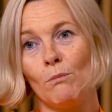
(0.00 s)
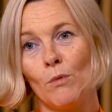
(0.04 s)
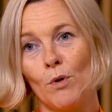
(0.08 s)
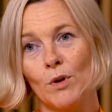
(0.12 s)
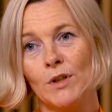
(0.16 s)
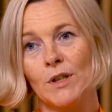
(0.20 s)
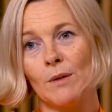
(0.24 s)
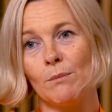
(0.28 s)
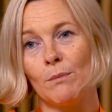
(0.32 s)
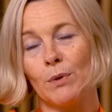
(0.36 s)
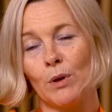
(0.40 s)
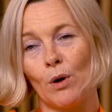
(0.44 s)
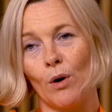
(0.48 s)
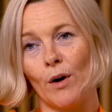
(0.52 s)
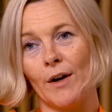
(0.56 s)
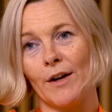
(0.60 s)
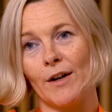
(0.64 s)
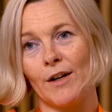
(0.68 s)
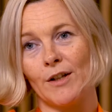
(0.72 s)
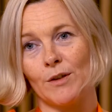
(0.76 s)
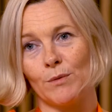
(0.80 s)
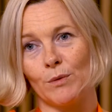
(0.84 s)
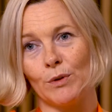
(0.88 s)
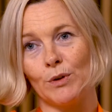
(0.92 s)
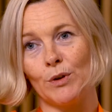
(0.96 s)
most
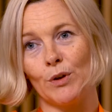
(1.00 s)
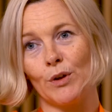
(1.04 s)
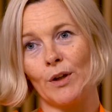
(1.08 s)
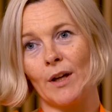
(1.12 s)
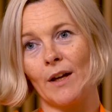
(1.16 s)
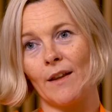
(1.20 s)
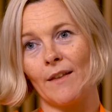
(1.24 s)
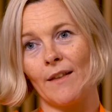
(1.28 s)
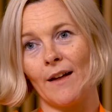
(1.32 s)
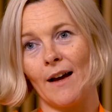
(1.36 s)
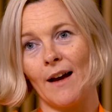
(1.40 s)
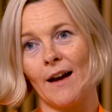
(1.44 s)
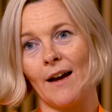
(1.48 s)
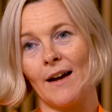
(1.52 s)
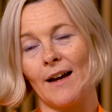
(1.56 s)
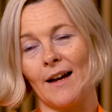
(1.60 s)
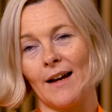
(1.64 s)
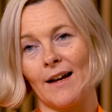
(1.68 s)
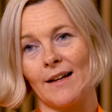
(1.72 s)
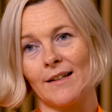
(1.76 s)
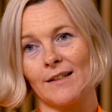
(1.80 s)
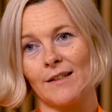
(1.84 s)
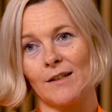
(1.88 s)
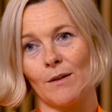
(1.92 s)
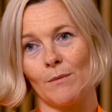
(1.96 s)
employers will look at that
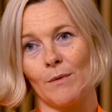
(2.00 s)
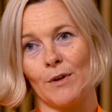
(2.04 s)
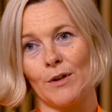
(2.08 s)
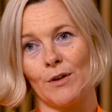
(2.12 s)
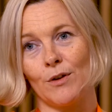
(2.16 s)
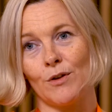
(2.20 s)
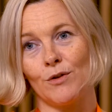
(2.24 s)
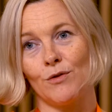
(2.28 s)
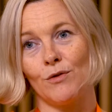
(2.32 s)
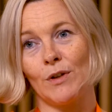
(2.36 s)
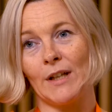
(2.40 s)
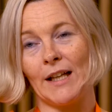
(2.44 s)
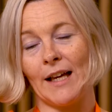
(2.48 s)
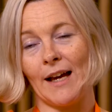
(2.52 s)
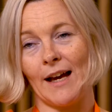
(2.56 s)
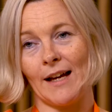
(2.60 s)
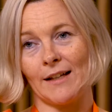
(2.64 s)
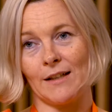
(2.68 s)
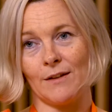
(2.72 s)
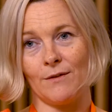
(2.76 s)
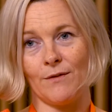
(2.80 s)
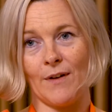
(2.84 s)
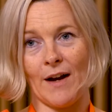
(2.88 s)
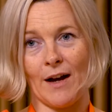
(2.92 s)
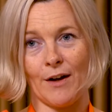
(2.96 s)
as someone who's really
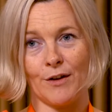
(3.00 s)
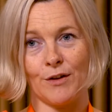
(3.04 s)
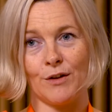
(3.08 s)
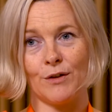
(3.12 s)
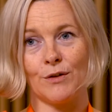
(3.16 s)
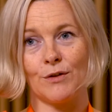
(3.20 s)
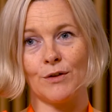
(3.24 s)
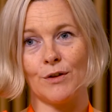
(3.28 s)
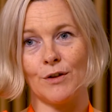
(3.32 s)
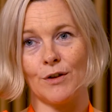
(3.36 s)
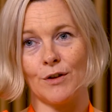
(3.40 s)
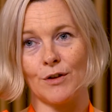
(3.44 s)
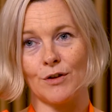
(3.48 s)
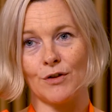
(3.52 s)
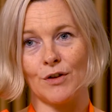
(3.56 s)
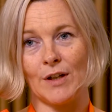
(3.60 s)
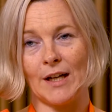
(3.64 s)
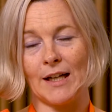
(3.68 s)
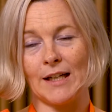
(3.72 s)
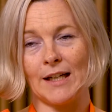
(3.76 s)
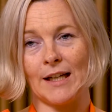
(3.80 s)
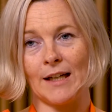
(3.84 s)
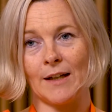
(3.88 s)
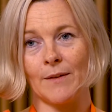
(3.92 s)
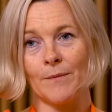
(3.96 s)
added value to their
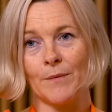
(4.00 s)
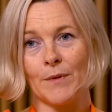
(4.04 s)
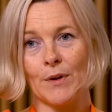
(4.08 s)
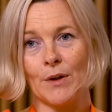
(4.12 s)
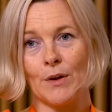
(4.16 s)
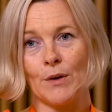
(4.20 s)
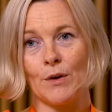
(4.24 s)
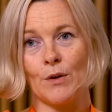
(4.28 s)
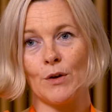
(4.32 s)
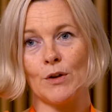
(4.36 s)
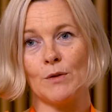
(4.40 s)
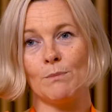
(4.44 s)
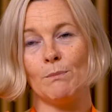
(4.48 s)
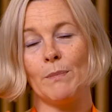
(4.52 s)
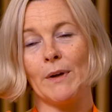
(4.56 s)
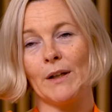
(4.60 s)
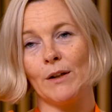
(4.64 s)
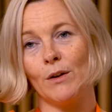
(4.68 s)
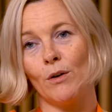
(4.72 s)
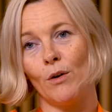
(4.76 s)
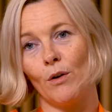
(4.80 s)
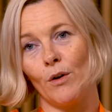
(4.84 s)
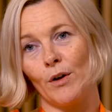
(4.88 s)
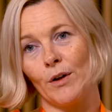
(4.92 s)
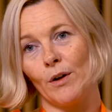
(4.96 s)
training, who's
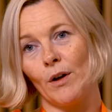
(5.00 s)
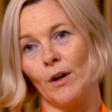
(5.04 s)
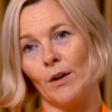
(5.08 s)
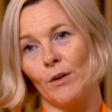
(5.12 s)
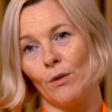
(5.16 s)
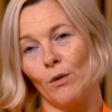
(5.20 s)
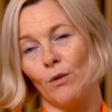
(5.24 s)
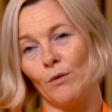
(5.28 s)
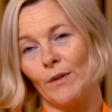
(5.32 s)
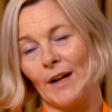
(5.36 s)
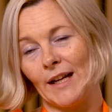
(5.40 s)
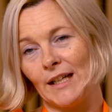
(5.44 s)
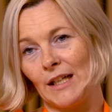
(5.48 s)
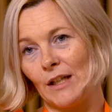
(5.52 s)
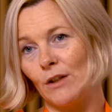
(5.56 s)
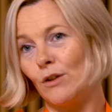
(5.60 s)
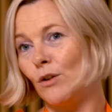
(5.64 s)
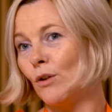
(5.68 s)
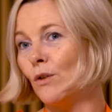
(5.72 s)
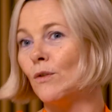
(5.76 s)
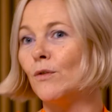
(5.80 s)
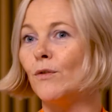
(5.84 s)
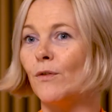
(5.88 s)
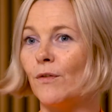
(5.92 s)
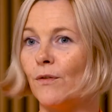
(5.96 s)
built on an already
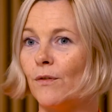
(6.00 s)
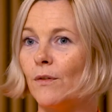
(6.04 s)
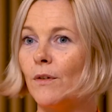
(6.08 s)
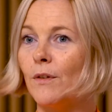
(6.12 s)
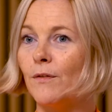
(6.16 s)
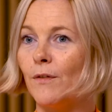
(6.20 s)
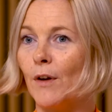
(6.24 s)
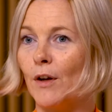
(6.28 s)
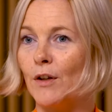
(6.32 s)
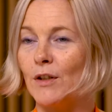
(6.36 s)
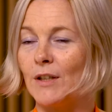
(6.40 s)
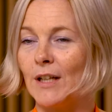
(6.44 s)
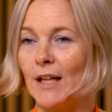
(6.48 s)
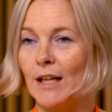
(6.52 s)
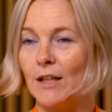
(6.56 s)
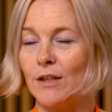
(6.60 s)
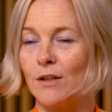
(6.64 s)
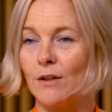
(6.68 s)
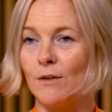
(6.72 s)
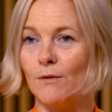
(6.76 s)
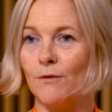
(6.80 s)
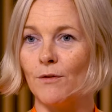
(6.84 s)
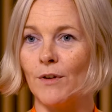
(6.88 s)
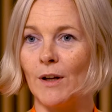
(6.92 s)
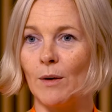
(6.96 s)
good
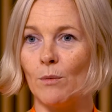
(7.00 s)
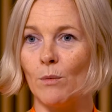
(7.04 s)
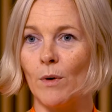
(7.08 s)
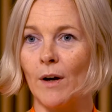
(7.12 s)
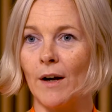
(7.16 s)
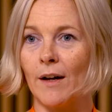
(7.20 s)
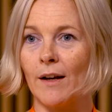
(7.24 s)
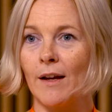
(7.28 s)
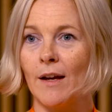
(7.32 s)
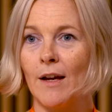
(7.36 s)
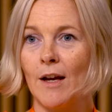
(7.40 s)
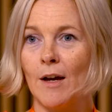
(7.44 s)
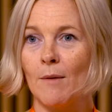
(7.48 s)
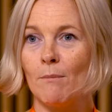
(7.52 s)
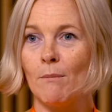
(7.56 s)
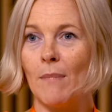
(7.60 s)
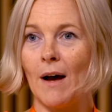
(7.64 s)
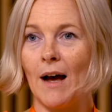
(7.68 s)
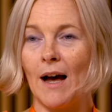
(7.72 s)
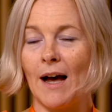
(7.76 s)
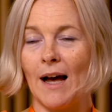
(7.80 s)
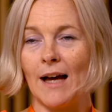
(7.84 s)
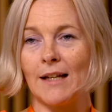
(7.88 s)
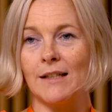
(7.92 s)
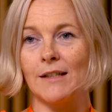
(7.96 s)
foundation and framework,
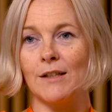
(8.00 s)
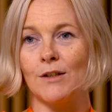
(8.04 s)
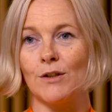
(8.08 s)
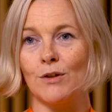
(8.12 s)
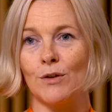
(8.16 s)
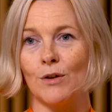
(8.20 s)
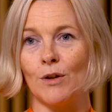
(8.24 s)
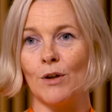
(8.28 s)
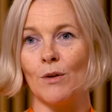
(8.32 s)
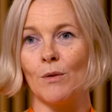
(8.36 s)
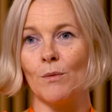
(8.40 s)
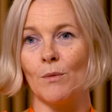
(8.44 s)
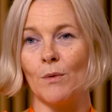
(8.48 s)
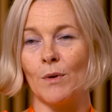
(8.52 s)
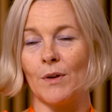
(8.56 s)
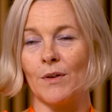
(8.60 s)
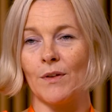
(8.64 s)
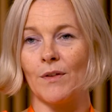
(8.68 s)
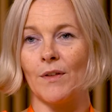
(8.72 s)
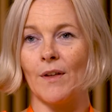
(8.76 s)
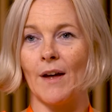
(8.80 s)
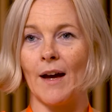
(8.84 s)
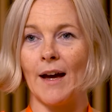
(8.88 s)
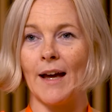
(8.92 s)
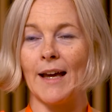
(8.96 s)
but added to it
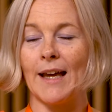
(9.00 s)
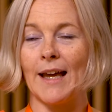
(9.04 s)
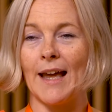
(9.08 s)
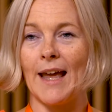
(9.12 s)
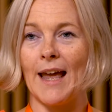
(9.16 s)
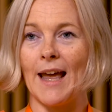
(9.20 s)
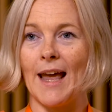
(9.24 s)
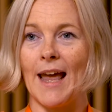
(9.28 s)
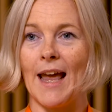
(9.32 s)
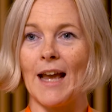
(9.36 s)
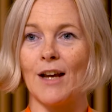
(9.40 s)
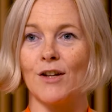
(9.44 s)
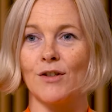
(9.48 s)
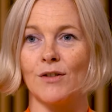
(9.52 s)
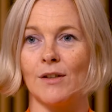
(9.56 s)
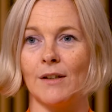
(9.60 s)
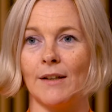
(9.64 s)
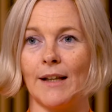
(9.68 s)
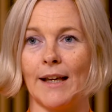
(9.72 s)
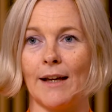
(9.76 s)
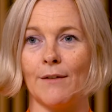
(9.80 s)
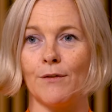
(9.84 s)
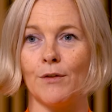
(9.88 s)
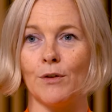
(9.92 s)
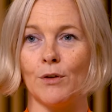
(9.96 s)
with that extra
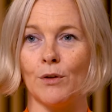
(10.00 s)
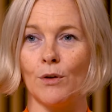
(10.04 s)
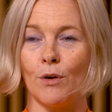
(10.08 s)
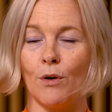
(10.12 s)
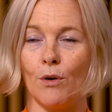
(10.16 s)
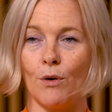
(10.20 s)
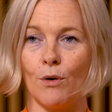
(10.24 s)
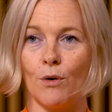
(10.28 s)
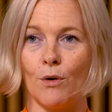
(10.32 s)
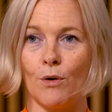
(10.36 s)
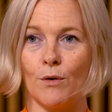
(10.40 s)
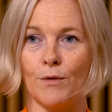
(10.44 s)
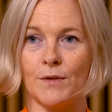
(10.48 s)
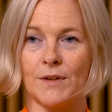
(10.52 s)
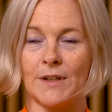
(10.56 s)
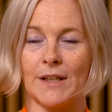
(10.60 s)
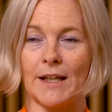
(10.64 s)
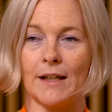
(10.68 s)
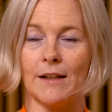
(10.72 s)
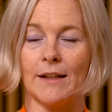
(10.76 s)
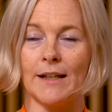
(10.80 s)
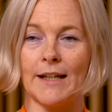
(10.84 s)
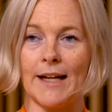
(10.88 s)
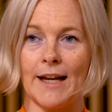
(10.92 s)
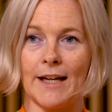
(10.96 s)
level of
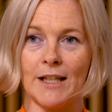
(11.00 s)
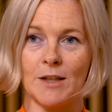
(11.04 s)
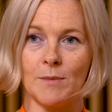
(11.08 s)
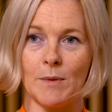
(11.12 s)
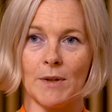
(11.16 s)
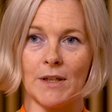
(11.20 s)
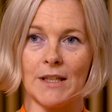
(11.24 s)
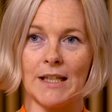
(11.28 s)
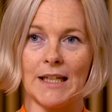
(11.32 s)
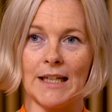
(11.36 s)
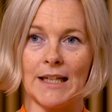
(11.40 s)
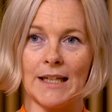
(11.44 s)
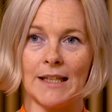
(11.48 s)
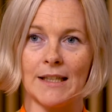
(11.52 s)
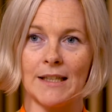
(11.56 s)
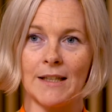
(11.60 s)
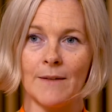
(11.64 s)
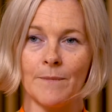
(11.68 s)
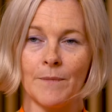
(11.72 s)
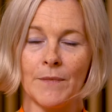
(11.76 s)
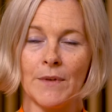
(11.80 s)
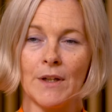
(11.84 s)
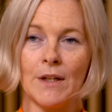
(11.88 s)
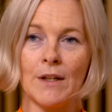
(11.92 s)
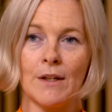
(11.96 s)
skill and expertise.
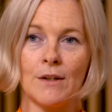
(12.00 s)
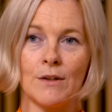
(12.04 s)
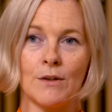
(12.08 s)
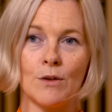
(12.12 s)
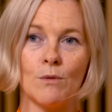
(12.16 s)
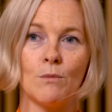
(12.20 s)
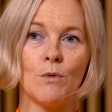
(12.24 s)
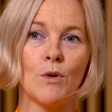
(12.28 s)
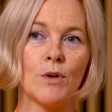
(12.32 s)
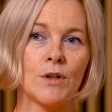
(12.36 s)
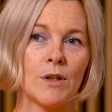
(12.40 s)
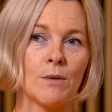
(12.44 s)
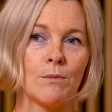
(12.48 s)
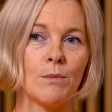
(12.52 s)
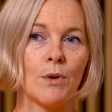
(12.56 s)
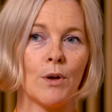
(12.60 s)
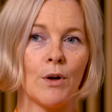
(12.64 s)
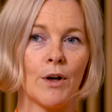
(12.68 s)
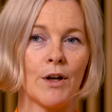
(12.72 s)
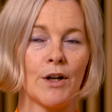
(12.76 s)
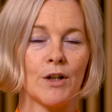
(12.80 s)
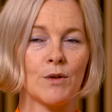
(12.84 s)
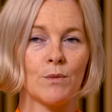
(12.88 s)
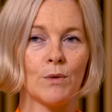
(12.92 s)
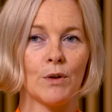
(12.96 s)
So most
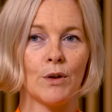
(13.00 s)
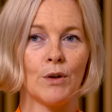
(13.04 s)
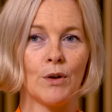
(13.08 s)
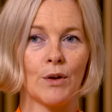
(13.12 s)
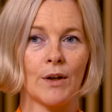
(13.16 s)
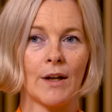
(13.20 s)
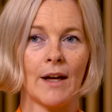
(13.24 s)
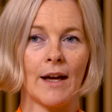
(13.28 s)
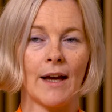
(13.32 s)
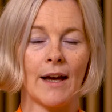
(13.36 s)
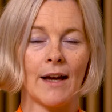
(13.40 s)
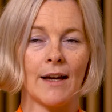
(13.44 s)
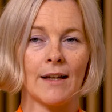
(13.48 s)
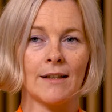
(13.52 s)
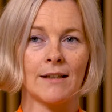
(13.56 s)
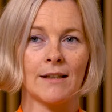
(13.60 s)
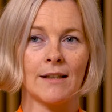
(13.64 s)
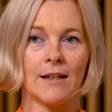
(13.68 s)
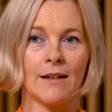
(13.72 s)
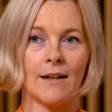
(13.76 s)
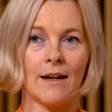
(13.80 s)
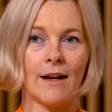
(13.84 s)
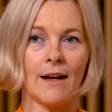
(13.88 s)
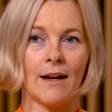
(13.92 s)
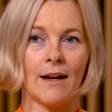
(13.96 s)
employers would look
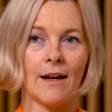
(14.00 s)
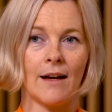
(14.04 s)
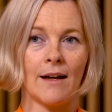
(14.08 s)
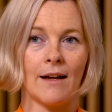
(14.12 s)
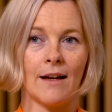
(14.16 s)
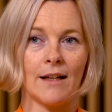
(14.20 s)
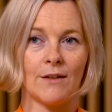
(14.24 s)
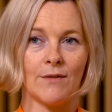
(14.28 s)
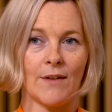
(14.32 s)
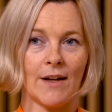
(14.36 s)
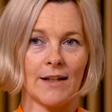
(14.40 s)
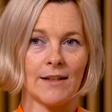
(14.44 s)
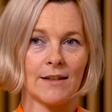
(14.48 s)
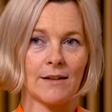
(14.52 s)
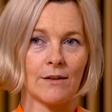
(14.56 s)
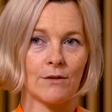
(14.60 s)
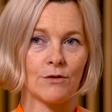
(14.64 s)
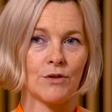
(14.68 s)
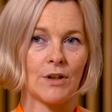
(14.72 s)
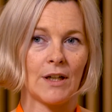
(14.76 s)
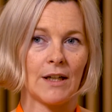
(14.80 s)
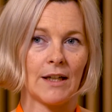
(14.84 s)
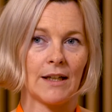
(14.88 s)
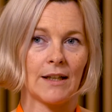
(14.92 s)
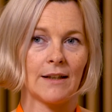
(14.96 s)
at advanced skill
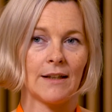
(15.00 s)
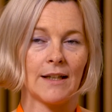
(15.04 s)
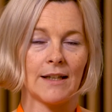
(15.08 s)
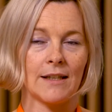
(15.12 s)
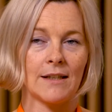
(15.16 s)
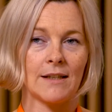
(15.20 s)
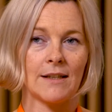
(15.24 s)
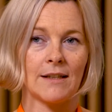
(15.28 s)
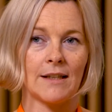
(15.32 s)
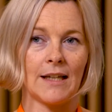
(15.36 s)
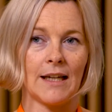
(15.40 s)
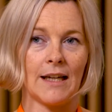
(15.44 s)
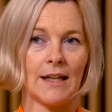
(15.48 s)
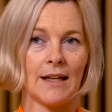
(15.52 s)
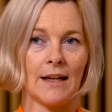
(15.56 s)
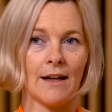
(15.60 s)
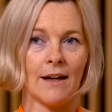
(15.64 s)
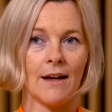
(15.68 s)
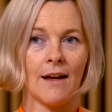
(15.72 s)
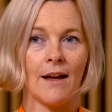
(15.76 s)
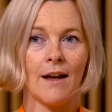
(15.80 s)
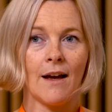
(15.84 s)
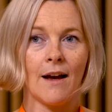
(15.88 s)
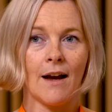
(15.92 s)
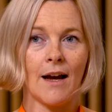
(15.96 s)
training in this
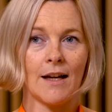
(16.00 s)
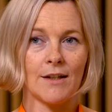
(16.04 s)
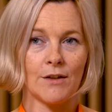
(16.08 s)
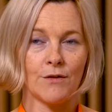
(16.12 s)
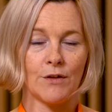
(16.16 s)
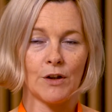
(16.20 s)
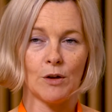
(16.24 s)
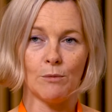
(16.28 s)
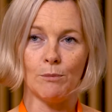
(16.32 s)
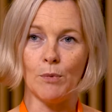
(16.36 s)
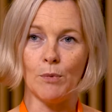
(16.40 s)
area as a real